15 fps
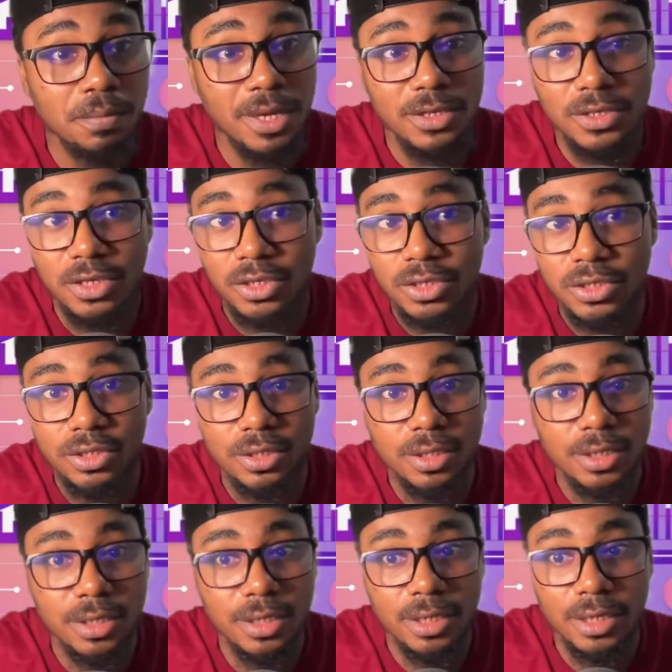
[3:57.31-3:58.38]
message,
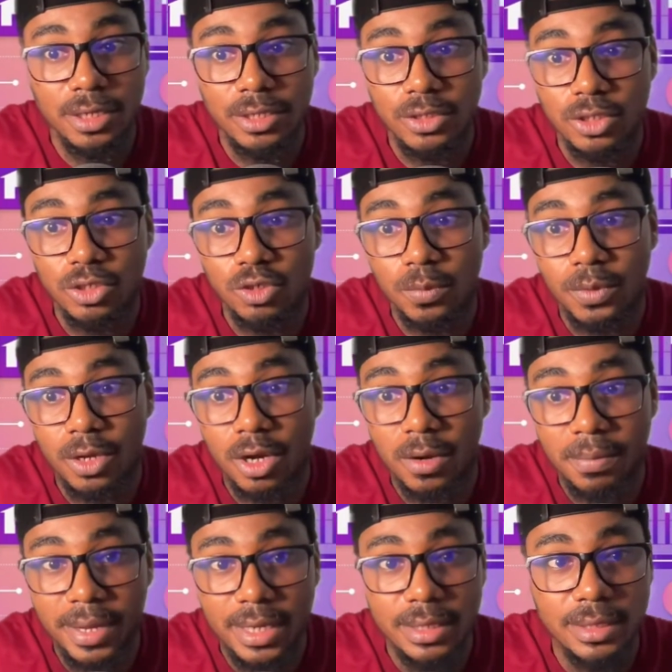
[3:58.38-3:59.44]
just drop a
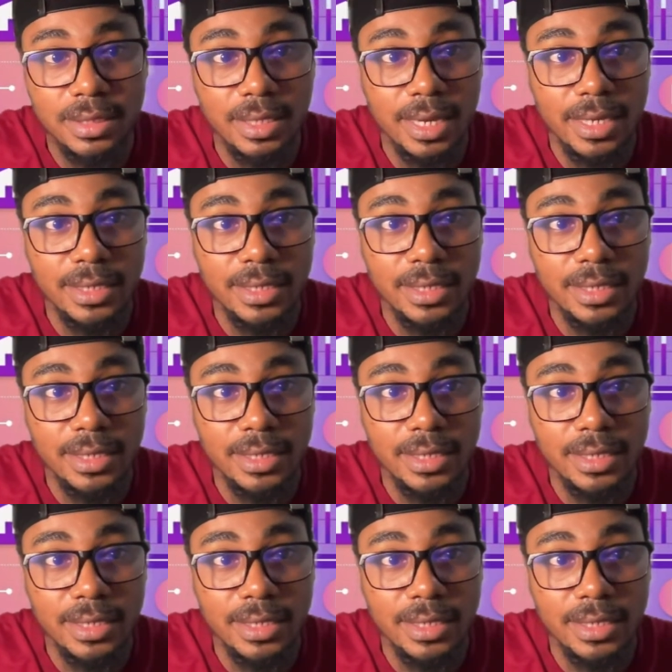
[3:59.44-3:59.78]
comment and